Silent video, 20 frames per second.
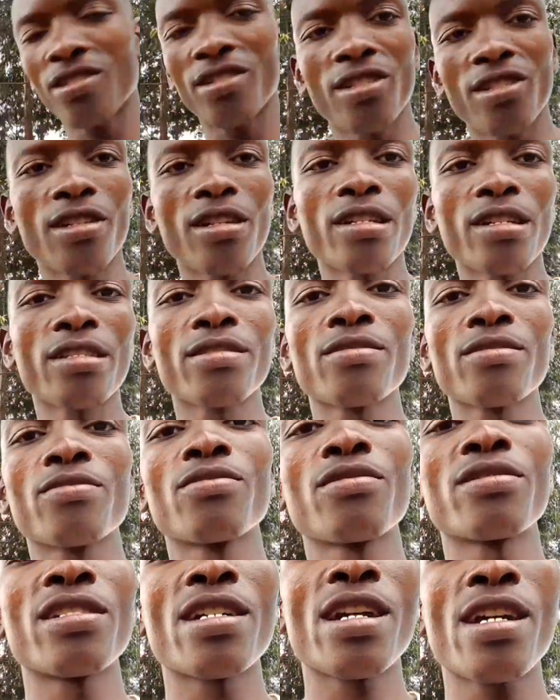all is
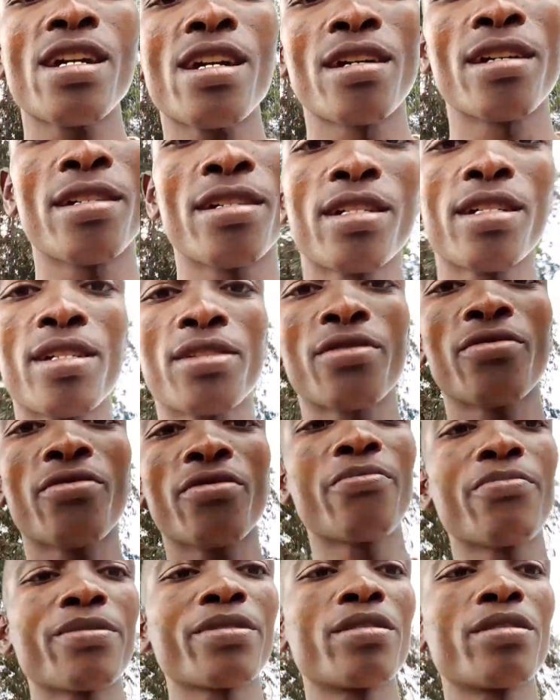good here, and yeah,
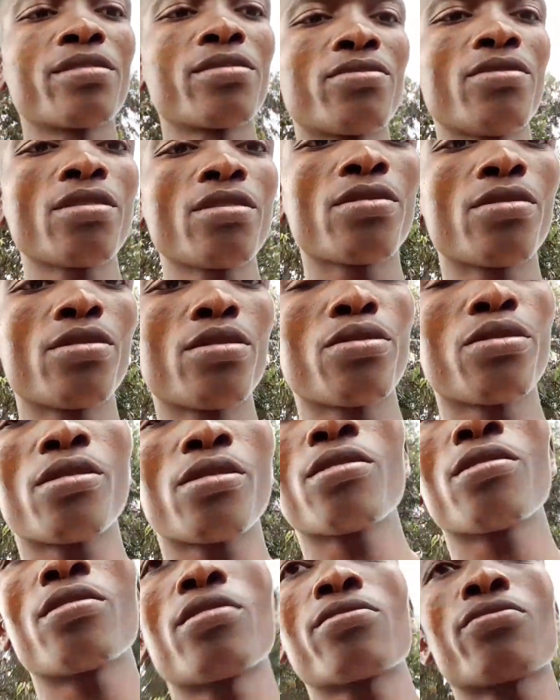we've been going
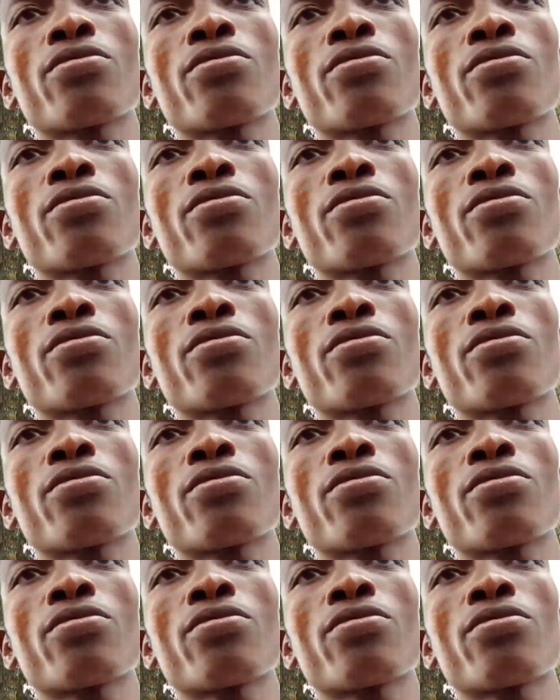on